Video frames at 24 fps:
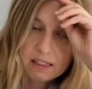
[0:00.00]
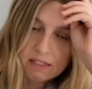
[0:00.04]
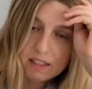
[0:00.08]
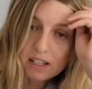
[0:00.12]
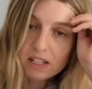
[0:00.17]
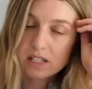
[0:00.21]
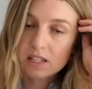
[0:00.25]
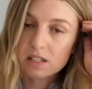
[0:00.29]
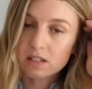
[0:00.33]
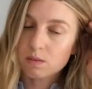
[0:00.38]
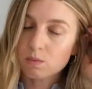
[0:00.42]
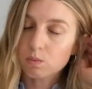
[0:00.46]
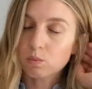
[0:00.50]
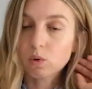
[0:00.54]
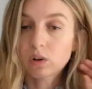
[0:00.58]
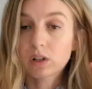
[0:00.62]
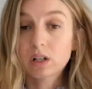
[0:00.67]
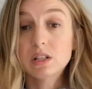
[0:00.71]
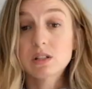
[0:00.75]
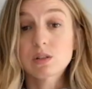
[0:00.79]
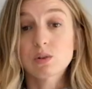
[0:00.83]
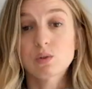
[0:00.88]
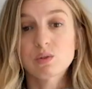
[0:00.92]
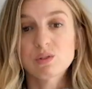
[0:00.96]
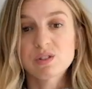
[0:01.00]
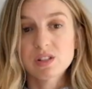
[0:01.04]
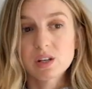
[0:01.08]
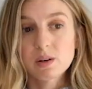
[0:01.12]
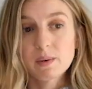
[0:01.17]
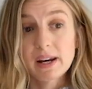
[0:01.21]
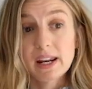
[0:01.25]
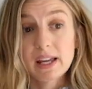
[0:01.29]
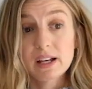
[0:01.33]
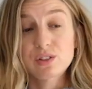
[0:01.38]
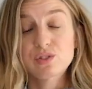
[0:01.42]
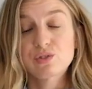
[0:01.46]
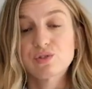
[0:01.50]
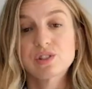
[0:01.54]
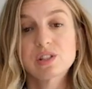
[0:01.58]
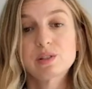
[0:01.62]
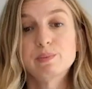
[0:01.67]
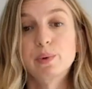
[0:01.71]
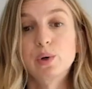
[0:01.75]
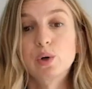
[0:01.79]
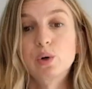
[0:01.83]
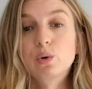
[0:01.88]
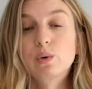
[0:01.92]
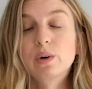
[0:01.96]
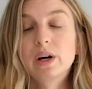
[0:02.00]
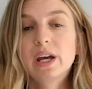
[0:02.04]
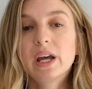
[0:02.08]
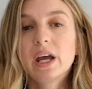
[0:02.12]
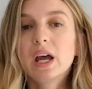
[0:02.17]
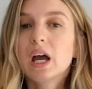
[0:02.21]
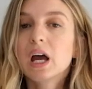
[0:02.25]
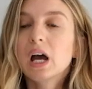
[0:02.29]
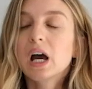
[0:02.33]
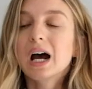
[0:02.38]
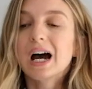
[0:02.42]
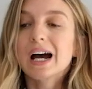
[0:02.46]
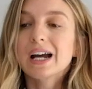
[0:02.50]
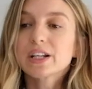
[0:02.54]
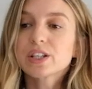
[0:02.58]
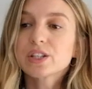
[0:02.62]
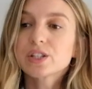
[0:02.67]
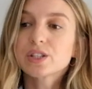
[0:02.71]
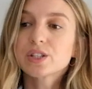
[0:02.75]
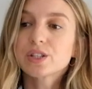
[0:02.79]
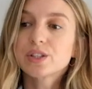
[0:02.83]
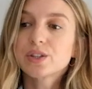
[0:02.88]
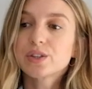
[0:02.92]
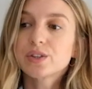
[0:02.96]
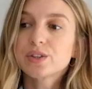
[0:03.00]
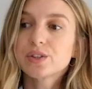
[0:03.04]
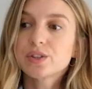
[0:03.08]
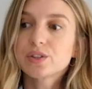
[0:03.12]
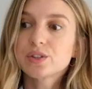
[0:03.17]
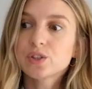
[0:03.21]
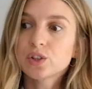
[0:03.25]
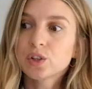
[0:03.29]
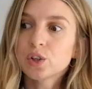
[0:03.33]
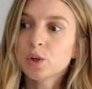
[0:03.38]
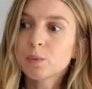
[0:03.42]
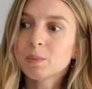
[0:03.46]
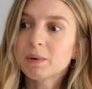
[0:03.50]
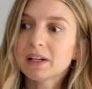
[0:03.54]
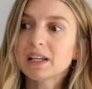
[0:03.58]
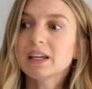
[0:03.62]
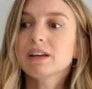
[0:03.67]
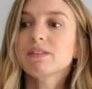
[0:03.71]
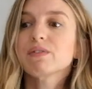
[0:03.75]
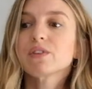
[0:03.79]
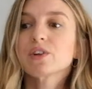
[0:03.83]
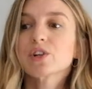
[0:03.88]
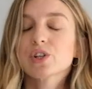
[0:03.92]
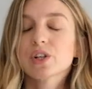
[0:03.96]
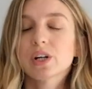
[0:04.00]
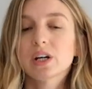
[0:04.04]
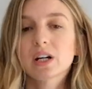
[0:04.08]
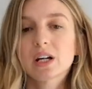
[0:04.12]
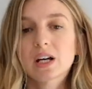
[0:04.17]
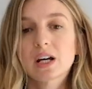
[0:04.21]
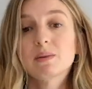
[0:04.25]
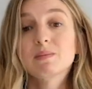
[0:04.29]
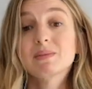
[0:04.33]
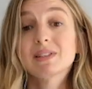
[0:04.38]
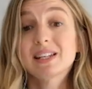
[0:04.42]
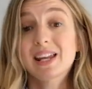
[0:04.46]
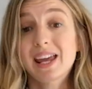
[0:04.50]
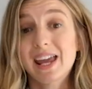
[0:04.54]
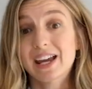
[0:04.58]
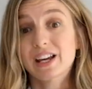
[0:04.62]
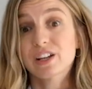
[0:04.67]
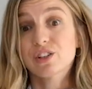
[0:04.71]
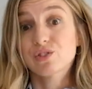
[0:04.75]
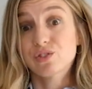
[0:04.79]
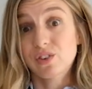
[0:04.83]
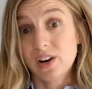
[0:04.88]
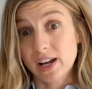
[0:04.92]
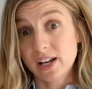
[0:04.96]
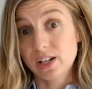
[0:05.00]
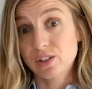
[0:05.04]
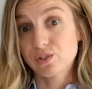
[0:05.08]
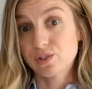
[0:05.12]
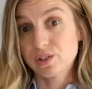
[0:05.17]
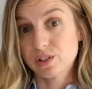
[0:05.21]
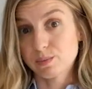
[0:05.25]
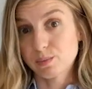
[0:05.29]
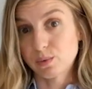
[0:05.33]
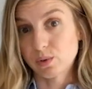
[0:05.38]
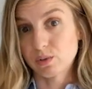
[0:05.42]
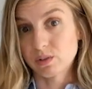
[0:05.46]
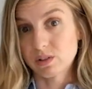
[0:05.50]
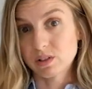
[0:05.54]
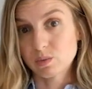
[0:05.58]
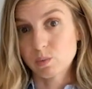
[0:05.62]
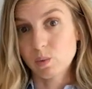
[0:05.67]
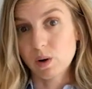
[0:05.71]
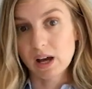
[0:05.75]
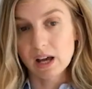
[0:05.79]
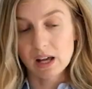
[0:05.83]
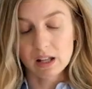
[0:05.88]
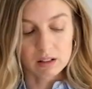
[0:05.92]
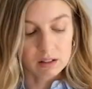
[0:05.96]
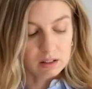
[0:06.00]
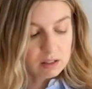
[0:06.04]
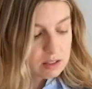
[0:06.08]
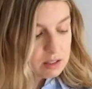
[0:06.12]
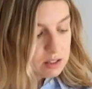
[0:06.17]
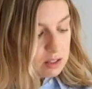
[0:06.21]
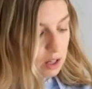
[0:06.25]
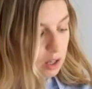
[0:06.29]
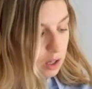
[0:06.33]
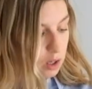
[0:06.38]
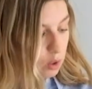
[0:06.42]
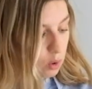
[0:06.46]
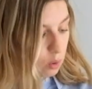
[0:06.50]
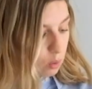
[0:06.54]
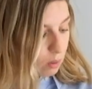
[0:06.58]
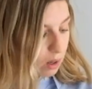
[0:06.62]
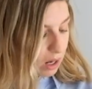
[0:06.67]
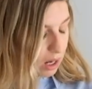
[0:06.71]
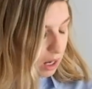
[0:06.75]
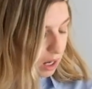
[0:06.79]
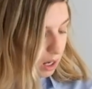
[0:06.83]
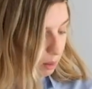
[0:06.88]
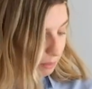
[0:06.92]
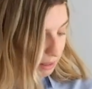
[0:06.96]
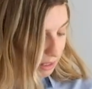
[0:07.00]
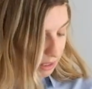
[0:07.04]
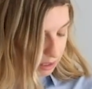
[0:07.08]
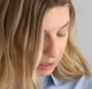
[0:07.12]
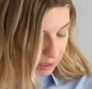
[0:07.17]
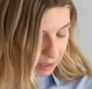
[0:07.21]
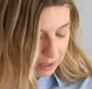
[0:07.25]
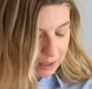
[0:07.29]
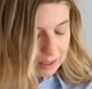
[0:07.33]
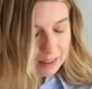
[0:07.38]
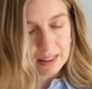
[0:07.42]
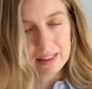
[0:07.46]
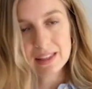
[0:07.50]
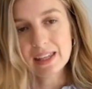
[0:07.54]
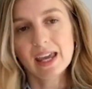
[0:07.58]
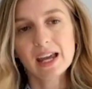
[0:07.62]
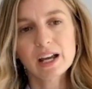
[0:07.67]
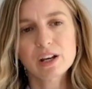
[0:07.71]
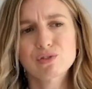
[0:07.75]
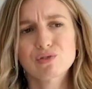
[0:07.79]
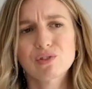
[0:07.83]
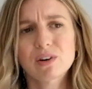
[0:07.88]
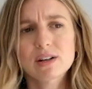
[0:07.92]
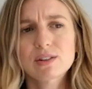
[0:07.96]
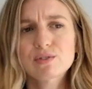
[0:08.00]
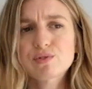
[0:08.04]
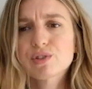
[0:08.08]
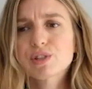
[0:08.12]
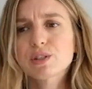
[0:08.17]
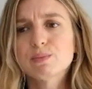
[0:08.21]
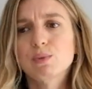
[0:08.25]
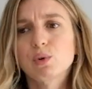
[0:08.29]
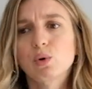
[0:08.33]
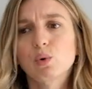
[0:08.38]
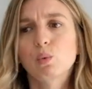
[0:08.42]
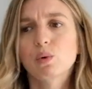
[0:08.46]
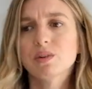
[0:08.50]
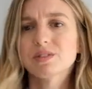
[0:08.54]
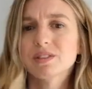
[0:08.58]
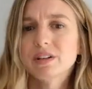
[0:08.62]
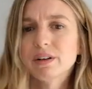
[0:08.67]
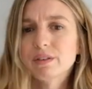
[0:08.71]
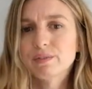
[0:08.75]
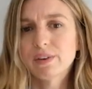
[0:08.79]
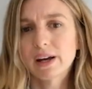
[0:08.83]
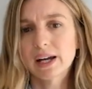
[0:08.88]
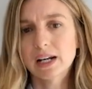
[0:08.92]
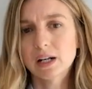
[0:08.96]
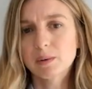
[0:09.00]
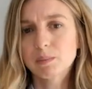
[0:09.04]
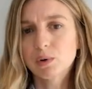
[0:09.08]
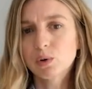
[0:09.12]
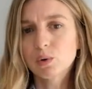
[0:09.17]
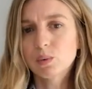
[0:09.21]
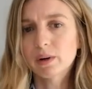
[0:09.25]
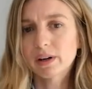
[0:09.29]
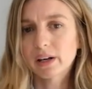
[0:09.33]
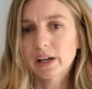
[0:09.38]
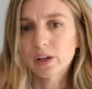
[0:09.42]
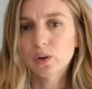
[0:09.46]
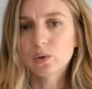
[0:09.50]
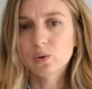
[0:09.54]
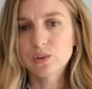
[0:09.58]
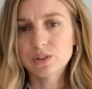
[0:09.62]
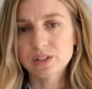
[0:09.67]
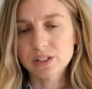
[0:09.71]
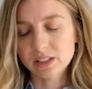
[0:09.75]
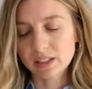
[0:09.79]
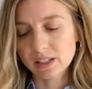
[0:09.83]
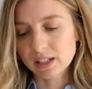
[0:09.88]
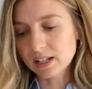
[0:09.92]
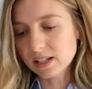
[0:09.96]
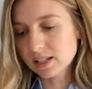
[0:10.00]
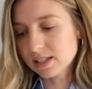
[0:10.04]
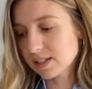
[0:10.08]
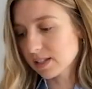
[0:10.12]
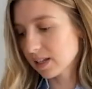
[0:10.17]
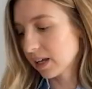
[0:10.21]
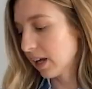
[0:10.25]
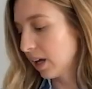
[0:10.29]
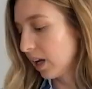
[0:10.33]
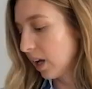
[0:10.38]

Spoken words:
This one is also an extra small. I do believe the shirt comes in extra small as well. So, I mean, the extra small wasn't available when I ordered this.